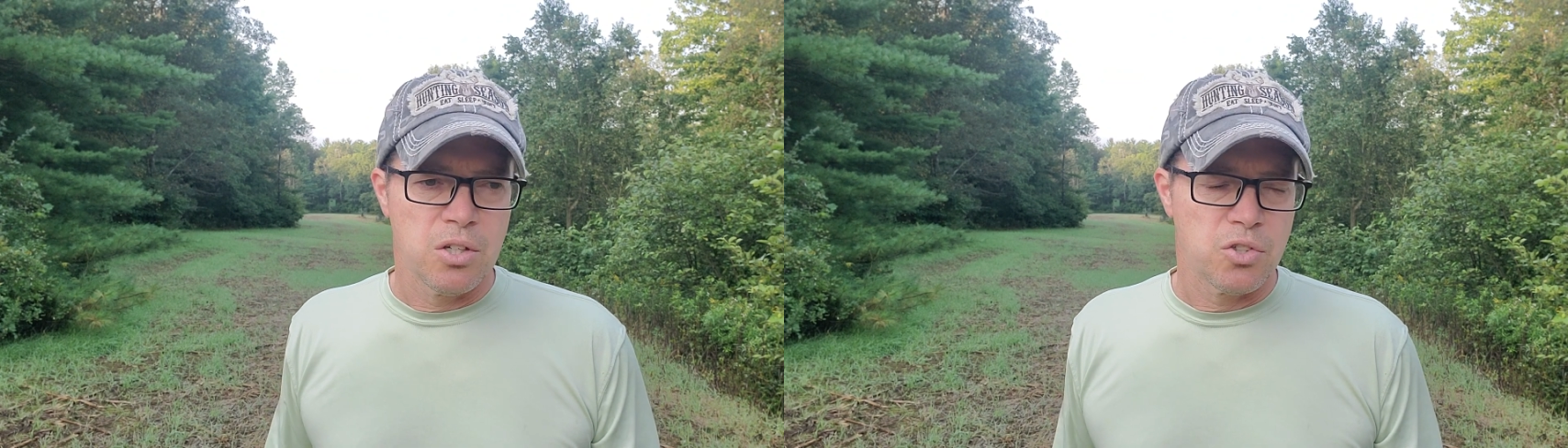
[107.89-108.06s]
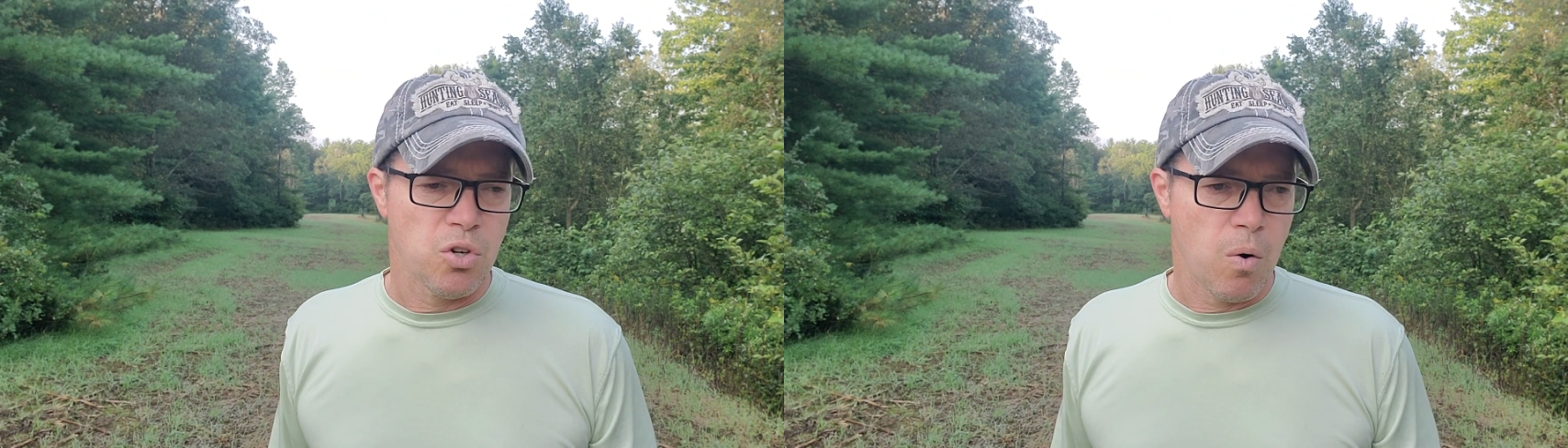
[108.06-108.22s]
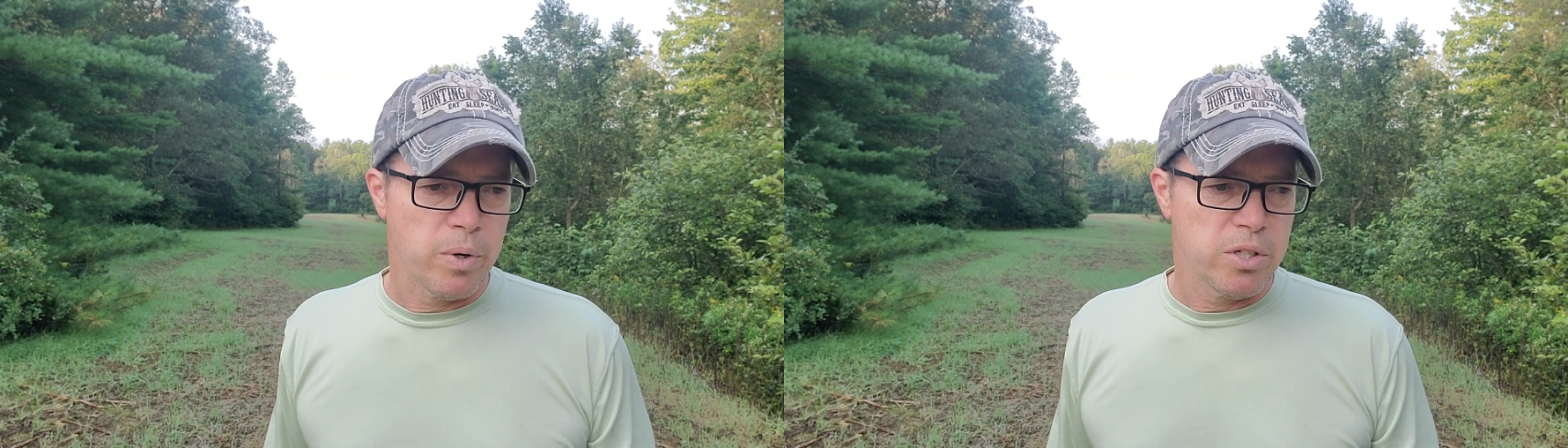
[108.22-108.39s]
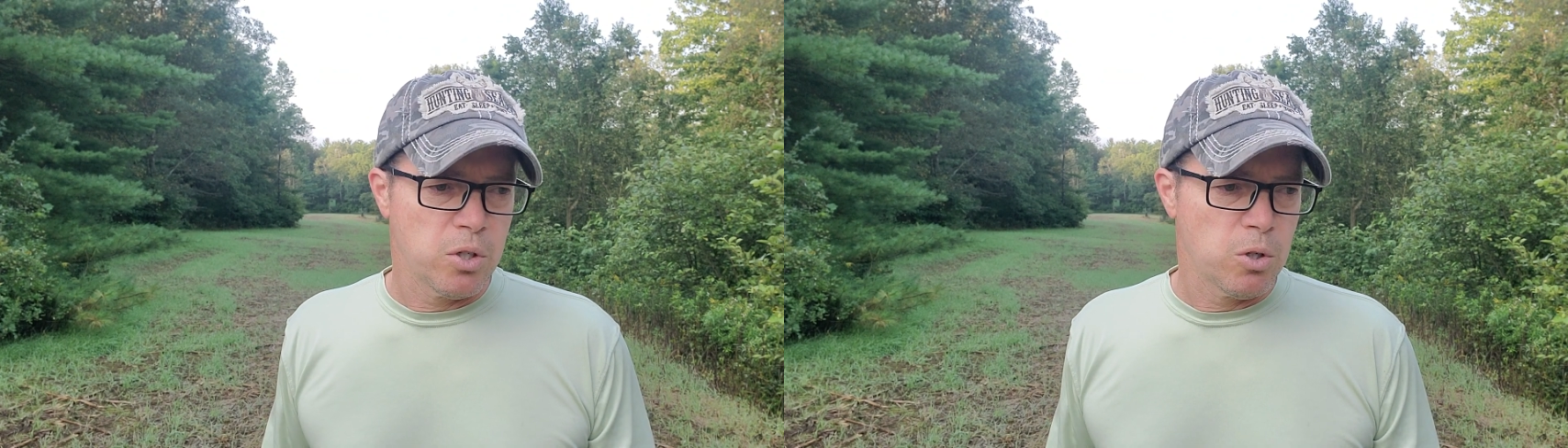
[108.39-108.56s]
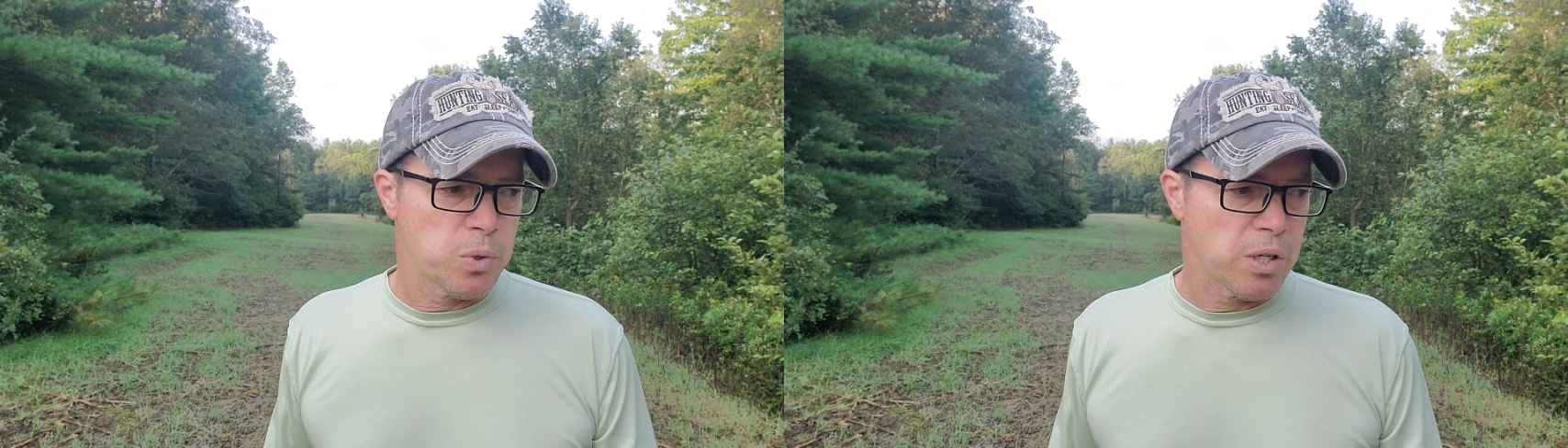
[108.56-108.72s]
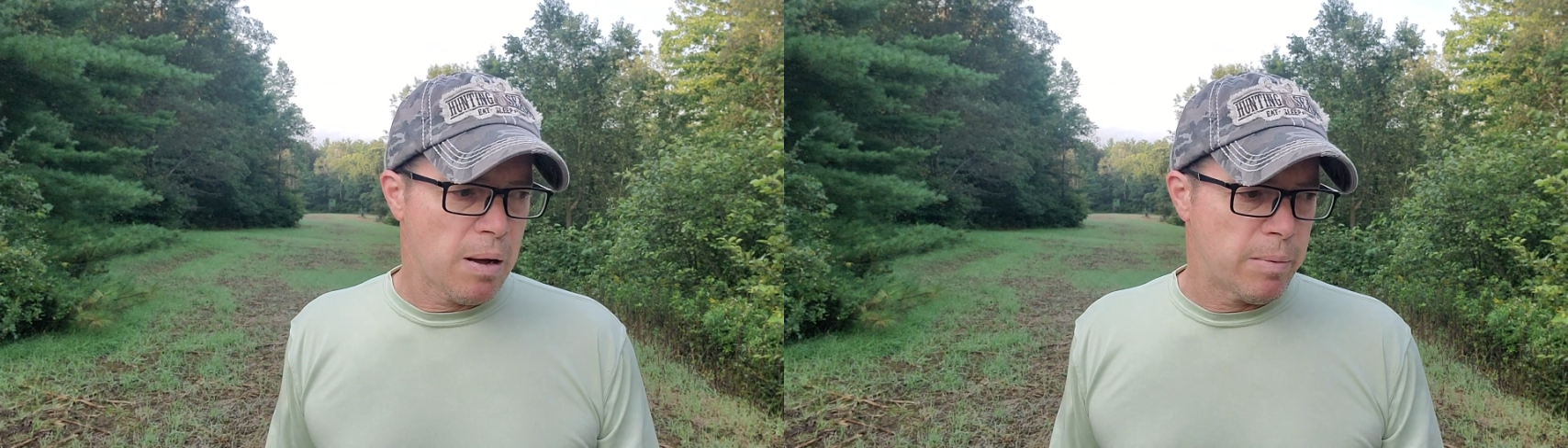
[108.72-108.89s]
So what we do
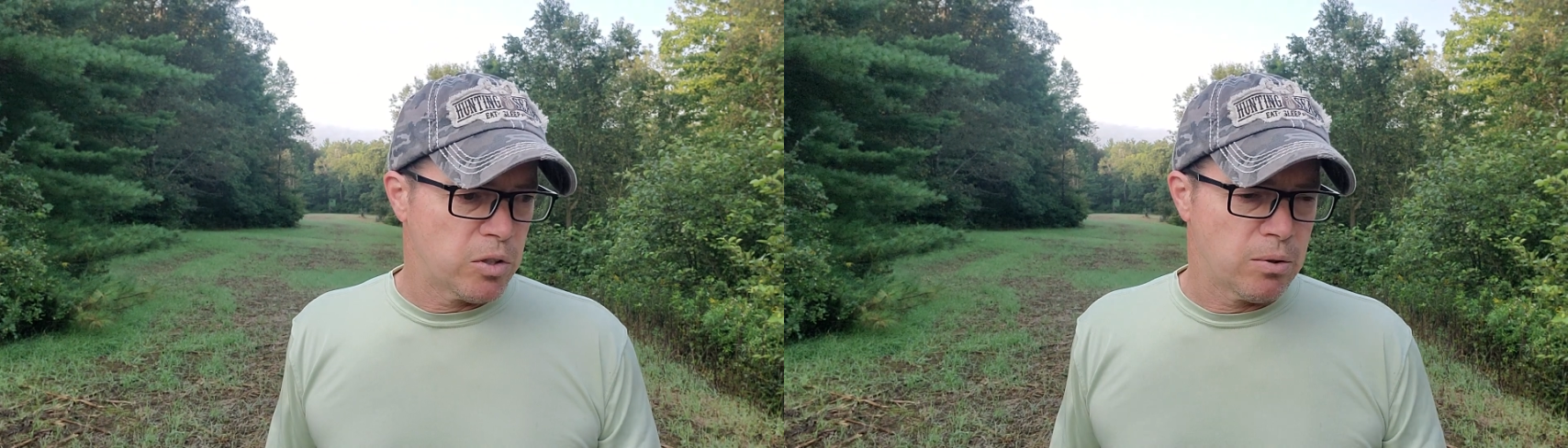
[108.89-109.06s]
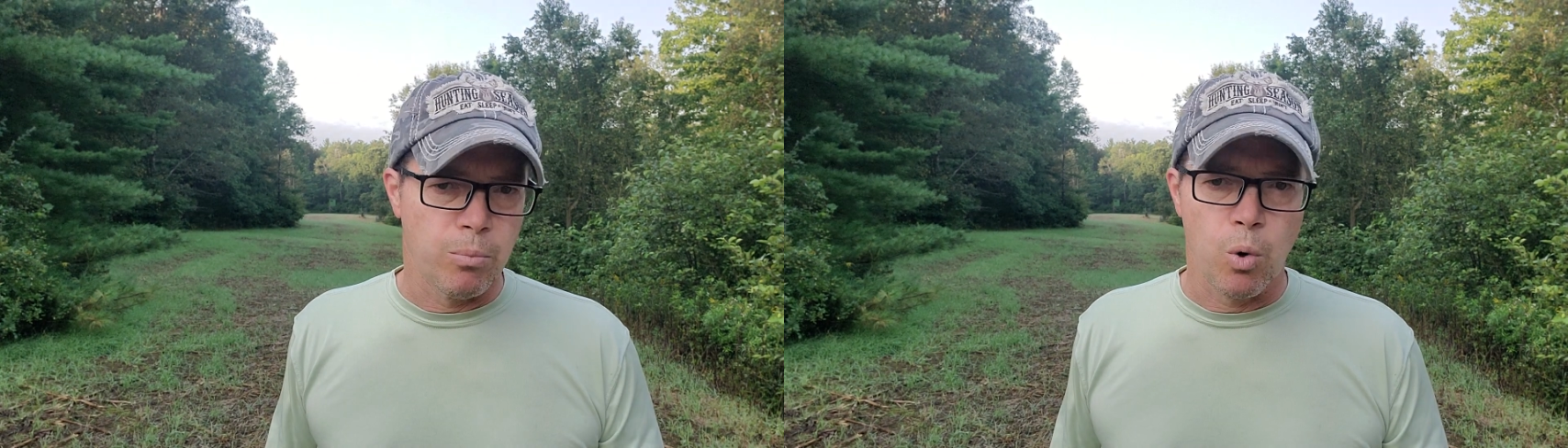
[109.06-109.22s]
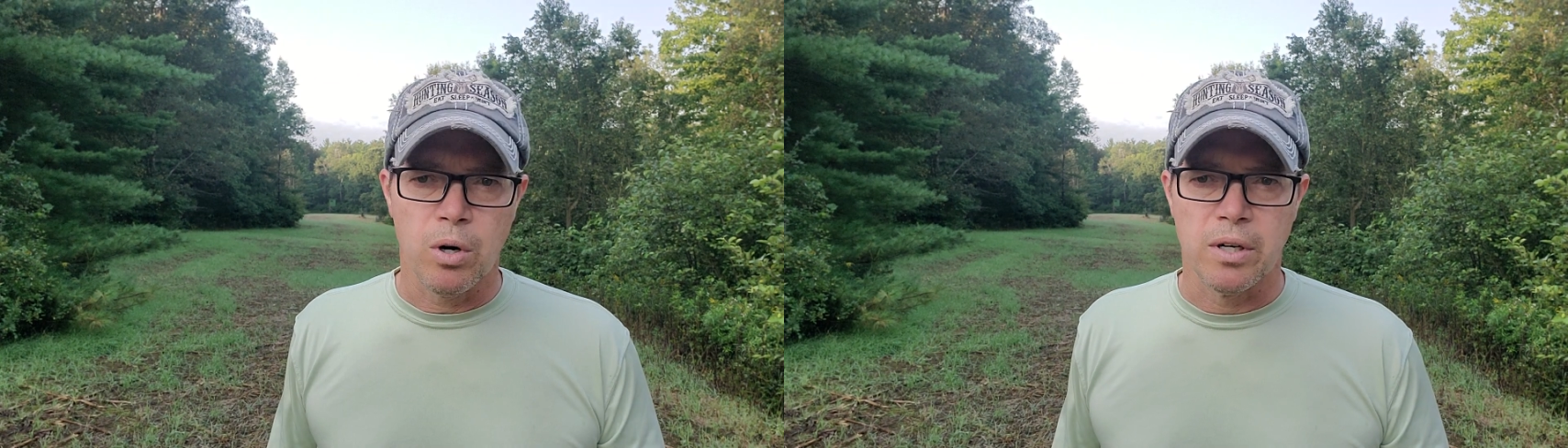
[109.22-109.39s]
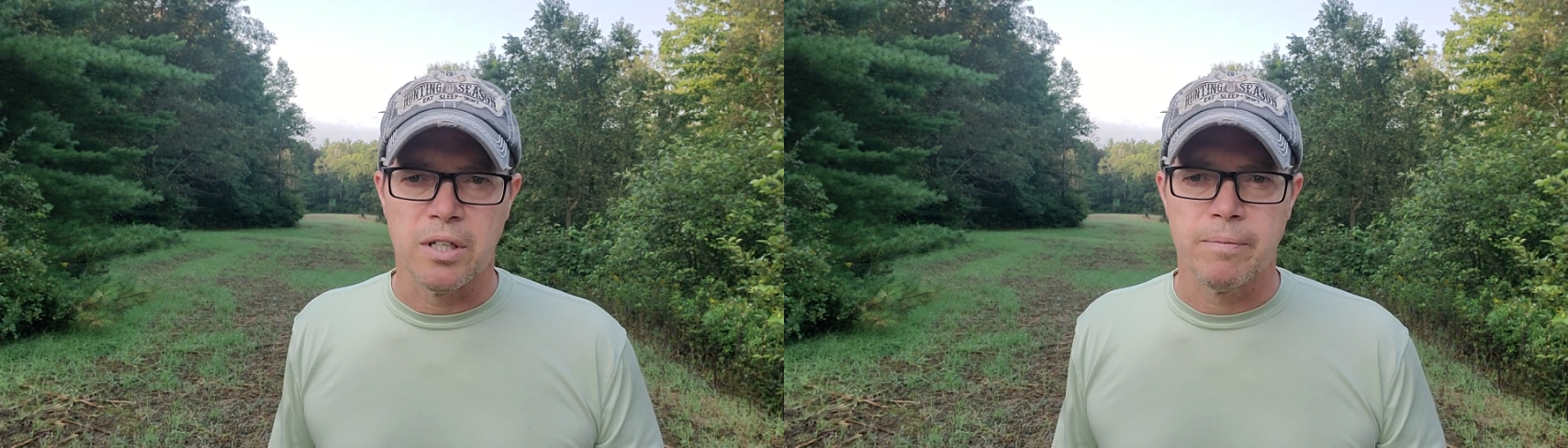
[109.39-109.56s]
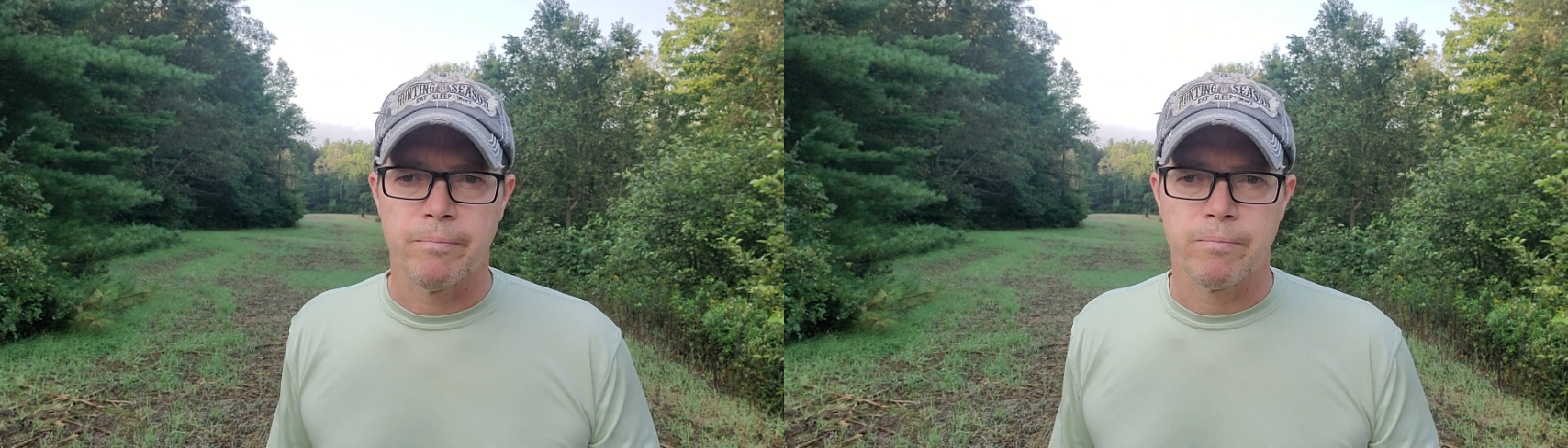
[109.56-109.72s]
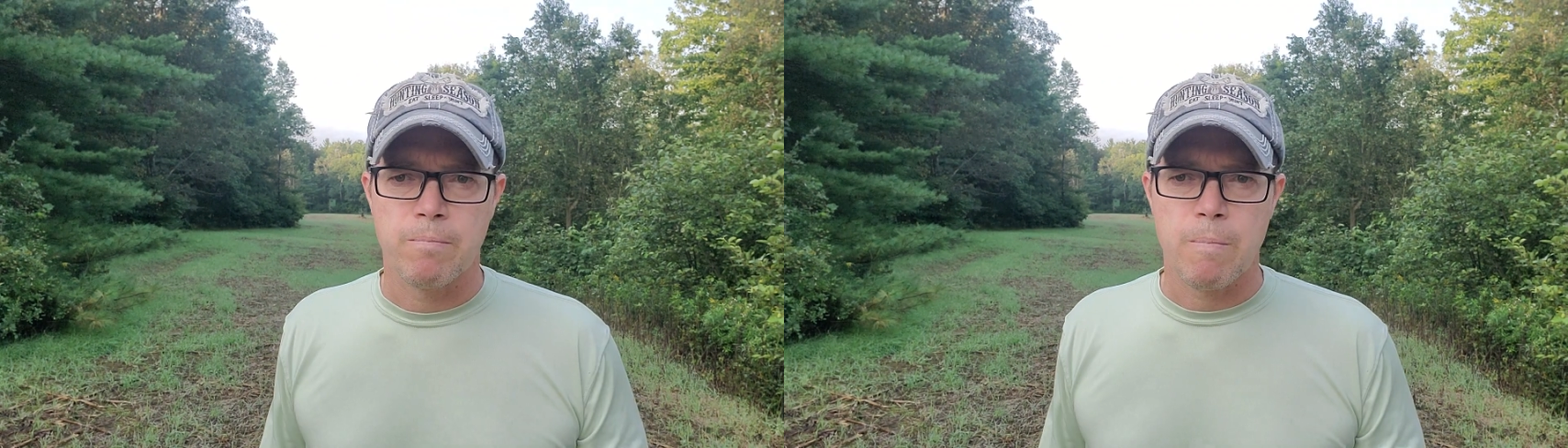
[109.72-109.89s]
is we come out in the morning,